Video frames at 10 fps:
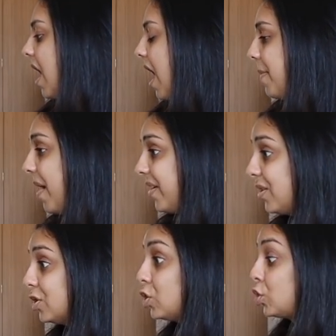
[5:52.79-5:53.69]
I'm
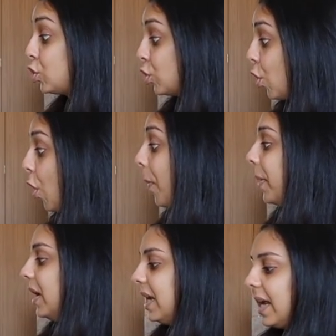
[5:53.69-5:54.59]
having a
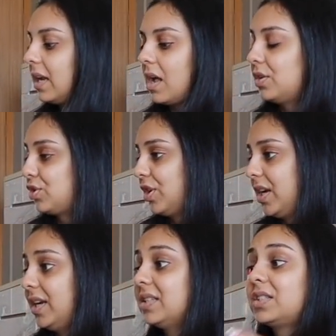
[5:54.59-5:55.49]
super late lunch
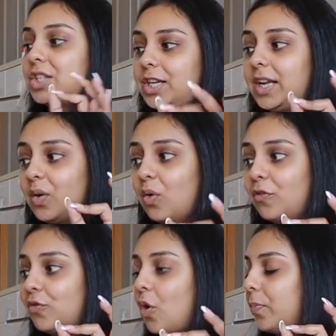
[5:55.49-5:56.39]
today. It is
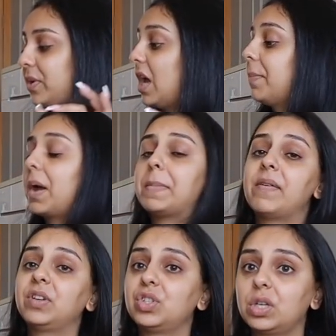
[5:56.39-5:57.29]
3:04 p.m. I'm
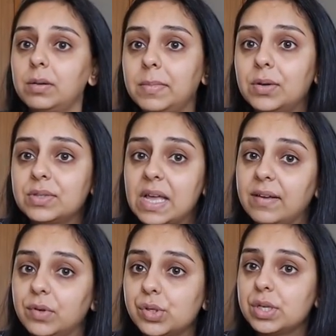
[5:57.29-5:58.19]
having chicken mayo
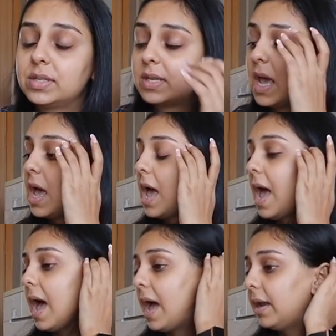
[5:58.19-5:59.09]
sandwiches,
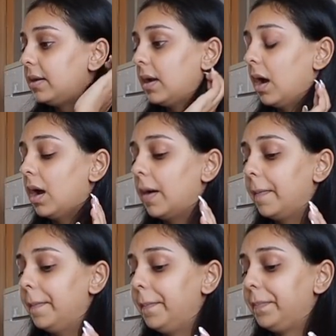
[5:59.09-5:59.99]
and
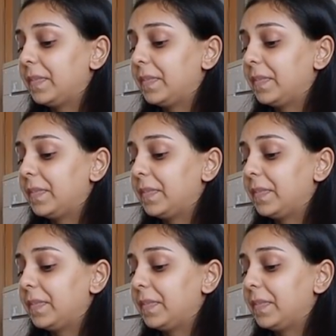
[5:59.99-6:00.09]
I'm